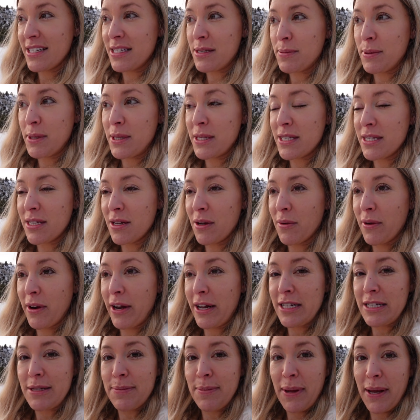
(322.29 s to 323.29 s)
It's been so
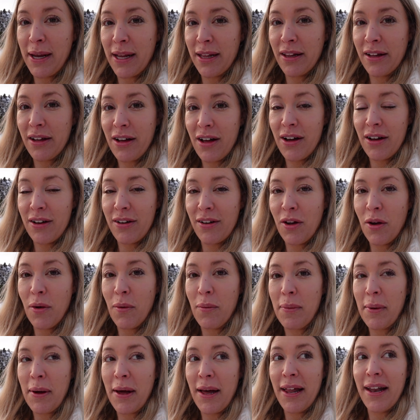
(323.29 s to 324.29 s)
nice being in the
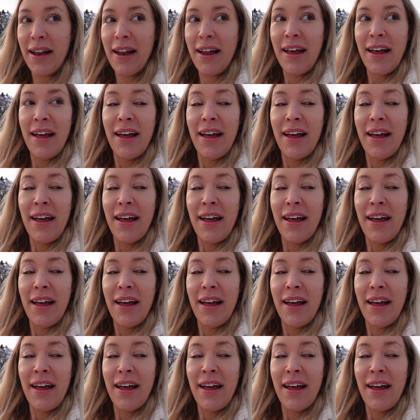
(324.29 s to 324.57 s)
condo, but